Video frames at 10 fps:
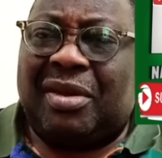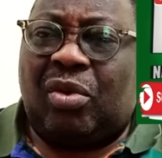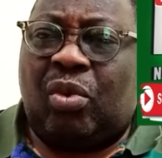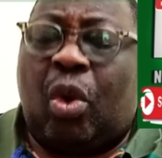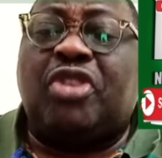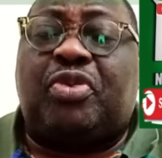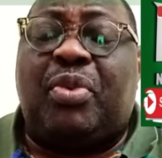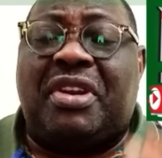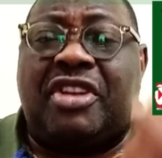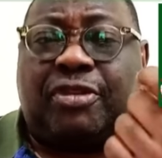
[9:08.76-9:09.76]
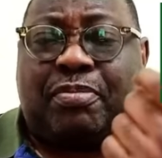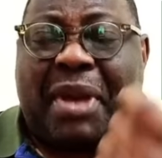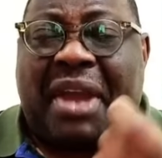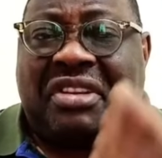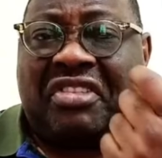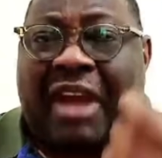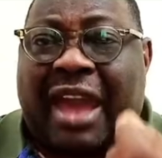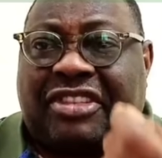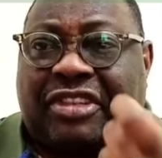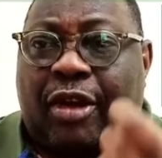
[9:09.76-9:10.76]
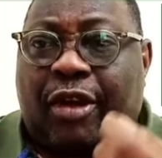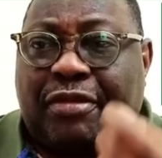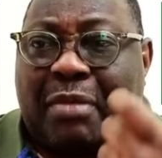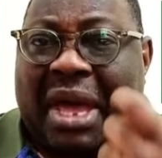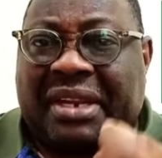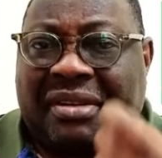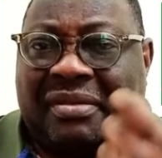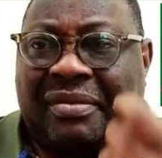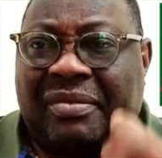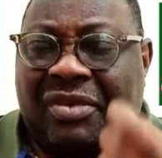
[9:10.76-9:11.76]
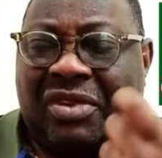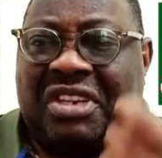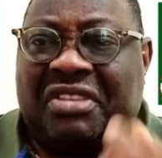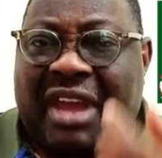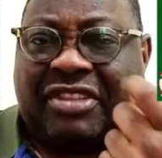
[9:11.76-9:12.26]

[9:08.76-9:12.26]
Once we respect the rights of man, the